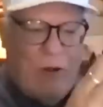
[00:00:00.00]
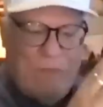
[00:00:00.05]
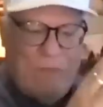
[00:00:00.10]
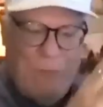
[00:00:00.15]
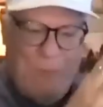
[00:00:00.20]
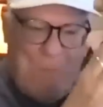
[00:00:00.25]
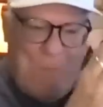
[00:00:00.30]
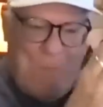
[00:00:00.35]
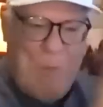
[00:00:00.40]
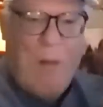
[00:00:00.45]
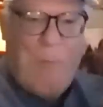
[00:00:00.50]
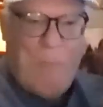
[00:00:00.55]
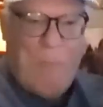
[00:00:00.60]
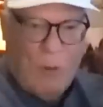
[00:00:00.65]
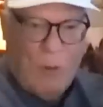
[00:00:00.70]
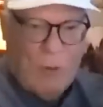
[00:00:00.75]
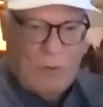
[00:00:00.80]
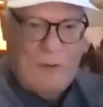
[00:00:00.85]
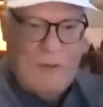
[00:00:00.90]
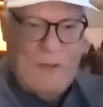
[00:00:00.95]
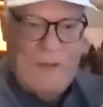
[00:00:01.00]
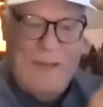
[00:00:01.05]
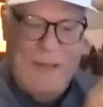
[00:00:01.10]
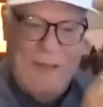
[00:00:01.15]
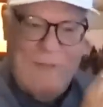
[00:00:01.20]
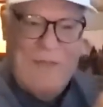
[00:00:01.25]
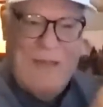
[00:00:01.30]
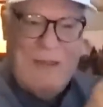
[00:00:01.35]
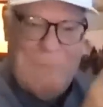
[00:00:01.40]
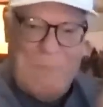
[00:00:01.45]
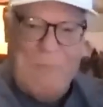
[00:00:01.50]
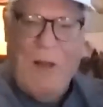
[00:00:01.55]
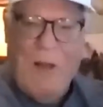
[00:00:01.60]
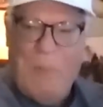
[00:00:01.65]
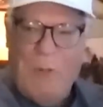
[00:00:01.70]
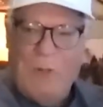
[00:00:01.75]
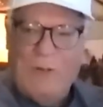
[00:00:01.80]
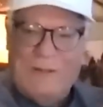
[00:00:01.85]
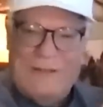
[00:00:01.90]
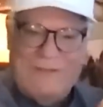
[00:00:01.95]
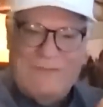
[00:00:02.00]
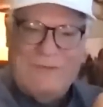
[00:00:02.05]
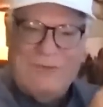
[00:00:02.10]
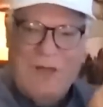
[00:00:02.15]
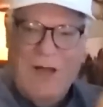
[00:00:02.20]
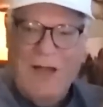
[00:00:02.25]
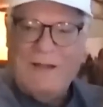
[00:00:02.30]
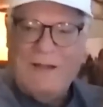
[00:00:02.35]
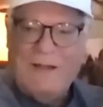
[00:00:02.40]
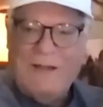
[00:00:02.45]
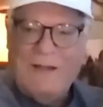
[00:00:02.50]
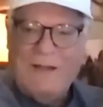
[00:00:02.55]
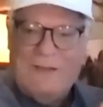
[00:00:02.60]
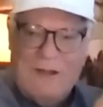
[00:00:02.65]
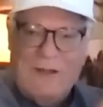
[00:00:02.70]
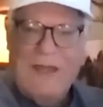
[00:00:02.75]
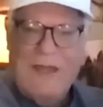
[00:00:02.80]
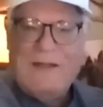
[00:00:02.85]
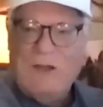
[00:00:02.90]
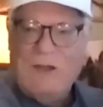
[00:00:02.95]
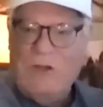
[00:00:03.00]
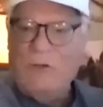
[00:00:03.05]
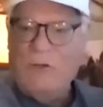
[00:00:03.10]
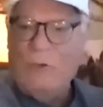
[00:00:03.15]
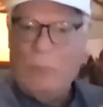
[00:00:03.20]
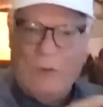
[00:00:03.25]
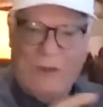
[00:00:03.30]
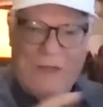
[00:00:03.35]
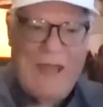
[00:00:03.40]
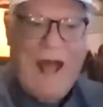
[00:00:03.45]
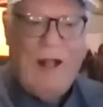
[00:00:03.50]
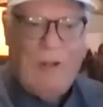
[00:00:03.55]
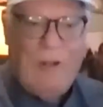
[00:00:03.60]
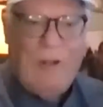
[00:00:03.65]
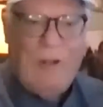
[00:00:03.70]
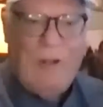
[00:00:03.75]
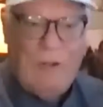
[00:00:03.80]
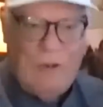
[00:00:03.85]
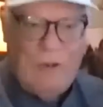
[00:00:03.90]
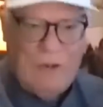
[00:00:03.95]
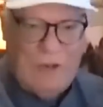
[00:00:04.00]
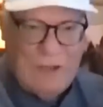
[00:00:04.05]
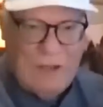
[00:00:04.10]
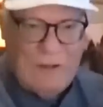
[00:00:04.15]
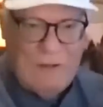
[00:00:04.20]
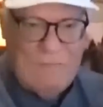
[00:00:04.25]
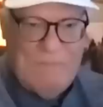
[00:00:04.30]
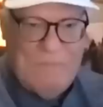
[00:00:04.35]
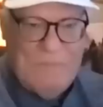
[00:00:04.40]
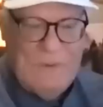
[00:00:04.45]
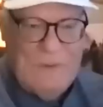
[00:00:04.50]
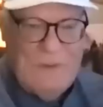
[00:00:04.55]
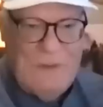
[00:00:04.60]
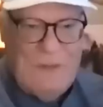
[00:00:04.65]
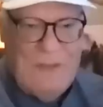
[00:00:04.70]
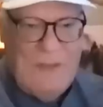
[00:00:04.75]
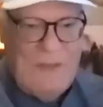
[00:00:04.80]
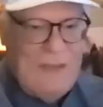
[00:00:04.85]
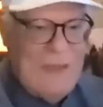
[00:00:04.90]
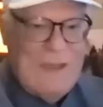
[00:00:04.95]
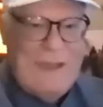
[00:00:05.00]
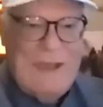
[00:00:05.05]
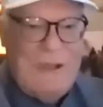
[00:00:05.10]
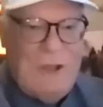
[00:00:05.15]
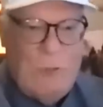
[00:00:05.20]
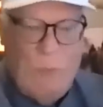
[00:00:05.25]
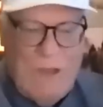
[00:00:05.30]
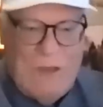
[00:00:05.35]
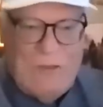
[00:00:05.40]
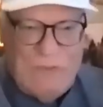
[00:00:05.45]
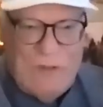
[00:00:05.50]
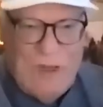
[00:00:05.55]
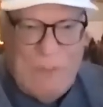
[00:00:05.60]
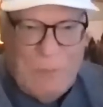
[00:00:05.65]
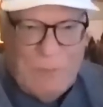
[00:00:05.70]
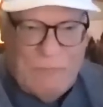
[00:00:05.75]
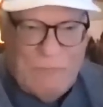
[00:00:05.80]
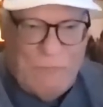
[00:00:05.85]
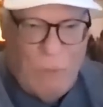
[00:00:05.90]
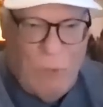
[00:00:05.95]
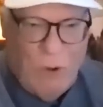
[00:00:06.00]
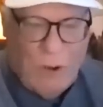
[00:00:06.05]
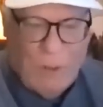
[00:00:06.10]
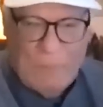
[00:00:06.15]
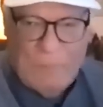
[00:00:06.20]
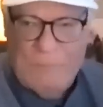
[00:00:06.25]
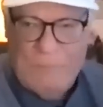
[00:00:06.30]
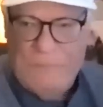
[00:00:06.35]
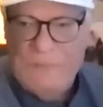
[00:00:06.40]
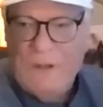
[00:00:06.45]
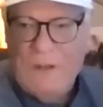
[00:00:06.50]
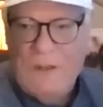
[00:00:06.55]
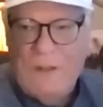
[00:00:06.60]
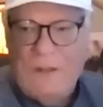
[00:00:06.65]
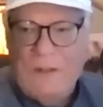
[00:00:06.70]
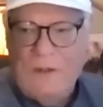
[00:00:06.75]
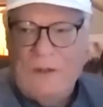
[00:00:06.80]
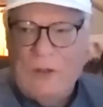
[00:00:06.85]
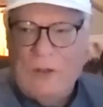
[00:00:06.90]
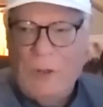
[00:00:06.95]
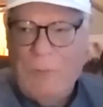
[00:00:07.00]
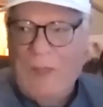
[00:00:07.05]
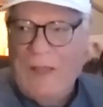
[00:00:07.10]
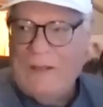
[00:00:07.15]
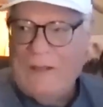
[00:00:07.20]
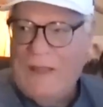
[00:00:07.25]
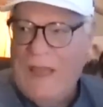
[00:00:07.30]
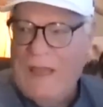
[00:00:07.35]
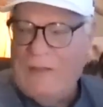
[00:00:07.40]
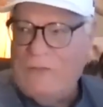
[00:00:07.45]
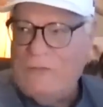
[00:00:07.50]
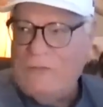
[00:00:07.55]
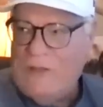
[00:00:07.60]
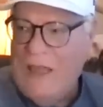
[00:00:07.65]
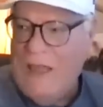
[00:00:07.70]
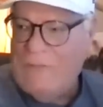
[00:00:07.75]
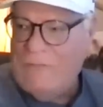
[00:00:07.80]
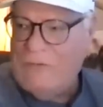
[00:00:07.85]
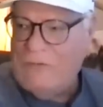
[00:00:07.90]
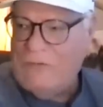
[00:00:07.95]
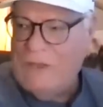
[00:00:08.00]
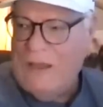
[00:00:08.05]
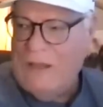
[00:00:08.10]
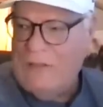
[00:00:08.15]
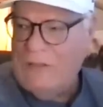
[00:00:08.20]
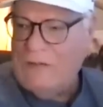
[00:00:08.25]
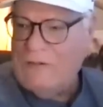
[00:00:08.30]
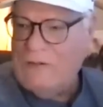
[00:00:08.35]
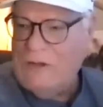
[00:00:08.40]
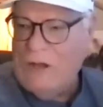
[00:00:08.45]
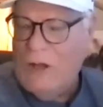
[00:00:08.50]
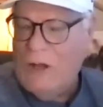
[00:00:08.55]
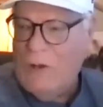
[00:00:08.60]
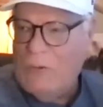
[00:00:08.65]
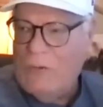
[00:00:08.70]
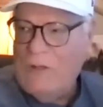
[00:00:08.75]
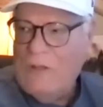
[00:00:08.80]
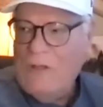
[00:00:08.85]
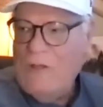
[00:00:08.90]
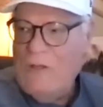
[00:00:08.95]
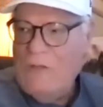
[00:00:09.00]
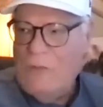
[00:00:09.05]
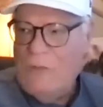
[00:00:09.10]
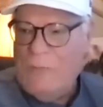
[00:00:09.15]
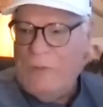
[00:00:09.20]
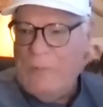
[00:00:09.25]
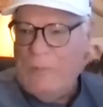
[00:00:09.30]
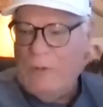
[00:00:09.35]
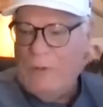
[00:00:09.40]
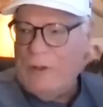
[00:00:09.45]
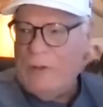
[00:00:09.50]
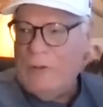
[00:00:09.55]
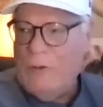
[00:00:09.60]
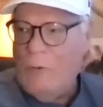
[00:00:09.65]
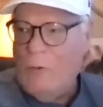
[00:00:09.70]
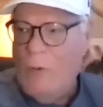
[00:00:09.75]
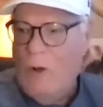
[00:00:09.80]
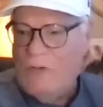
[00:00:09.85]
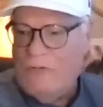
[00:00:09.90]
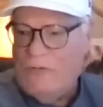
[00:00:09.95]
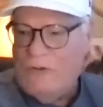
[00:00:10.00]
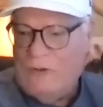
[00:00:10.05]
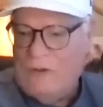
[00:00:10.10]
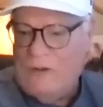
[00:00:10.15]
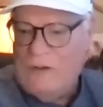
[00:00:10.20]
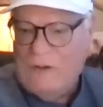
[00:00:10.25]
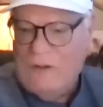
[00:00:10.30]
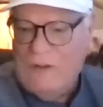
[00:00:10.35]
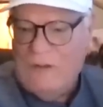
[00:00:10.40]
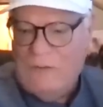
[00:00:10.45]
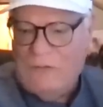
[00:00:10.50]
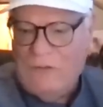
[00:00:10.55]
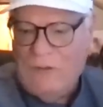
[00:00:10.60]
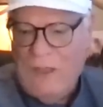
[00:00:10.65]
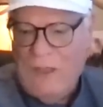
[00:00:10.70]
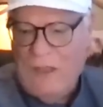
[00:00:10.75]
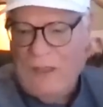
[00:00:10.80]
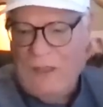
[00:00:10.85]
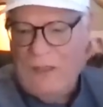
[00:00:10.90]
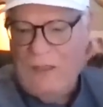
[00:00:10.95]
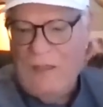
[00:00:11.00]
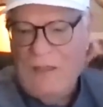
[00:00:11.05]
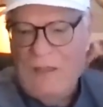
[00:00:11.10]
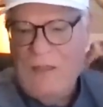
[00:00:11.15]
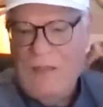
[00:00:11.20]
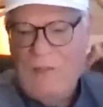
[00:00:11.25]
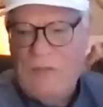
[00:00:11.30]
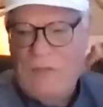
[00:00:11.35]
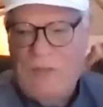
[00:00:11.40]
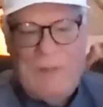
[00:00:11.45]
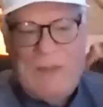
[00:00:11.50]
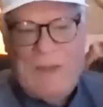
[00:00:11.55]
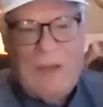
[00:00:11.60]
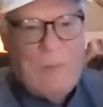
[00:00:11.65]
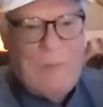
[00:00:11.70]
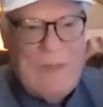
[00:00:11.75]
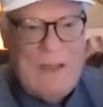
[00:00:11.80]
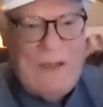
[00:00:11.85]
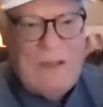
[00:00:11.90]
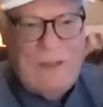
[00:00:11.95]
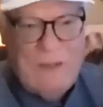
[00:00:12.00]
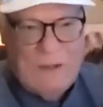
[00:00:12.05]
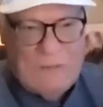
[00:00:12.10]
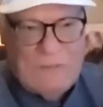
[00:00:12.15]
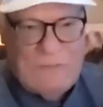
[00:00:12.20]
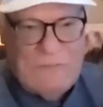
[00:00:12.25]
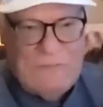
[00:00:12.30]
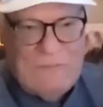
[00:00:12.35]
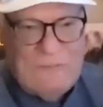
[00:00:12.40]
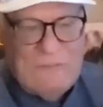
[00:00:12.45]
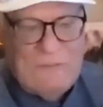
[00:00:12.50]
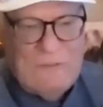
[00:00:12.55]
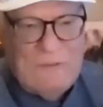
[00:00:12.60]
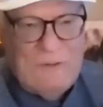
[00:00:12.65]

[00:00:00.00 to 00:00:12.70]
of a bubble, and that bubble is not connected to reality in any way, shape, or form. My dad used to have a saying that the people that go to Washington, D.C., they become idiots.